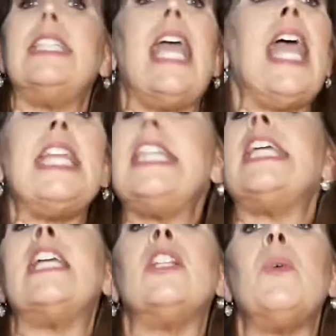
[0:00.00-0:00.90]

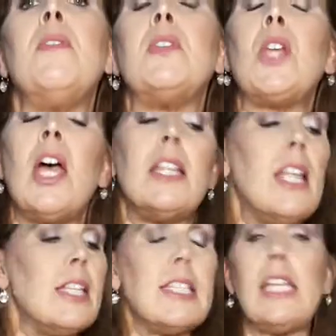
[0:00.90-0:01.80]
anything at Louis Vuitton.
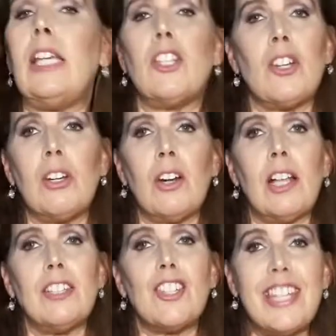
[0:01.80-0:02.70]
Leslie is your
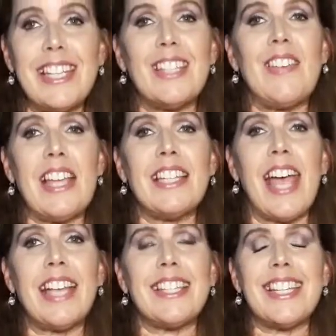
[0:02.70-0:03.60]
girl. She is
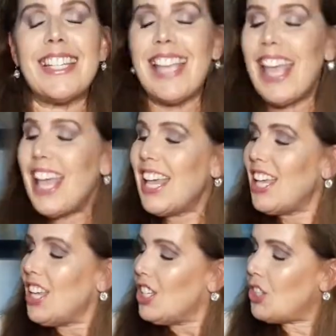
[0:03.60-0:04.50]
fantastic.
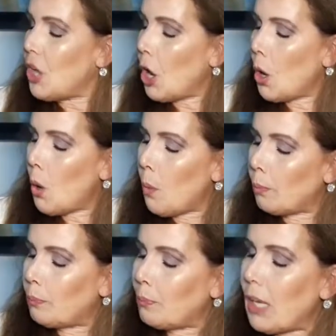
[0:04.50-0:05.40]
So
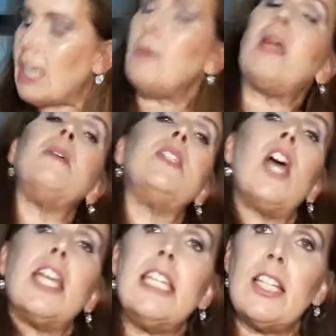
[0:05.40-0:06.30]
anyway, I was
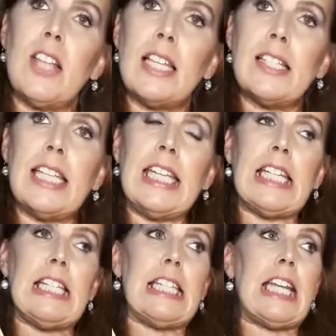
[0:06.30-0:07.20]
talking to Leslie, and
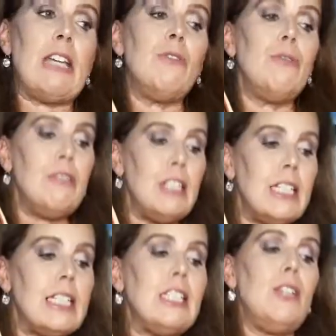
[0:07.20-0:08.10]
I said, I
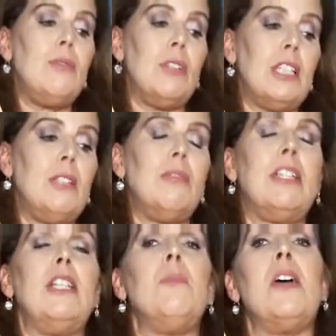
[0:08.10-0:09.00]
really, really,
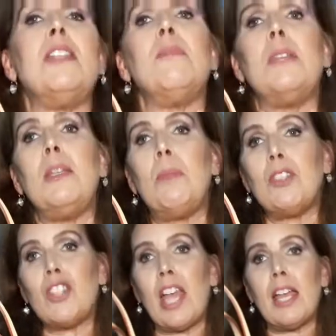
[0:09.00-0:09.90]
really want the mini
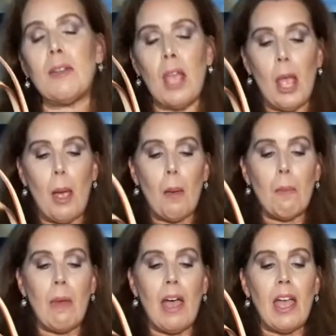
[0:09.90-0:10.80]
Pochette,
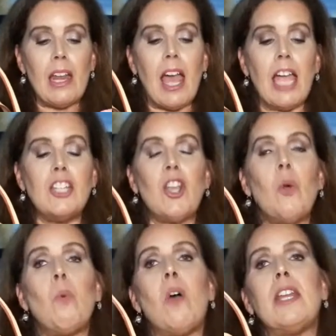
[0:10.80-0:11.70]
but I
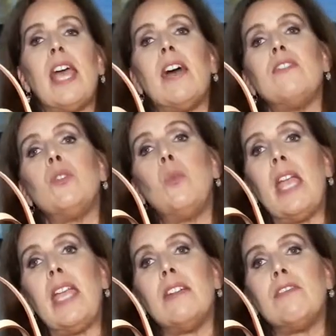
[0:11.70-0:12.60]
don't want to have to
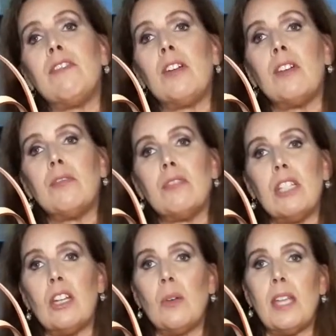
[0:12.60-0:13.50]
wait for,
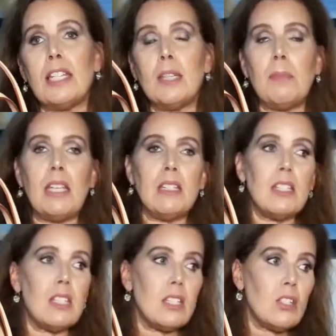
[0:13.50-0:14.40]
you know, it to be in
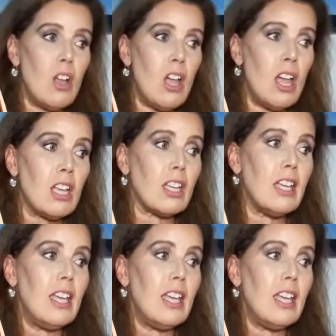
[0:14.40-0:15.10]
stock,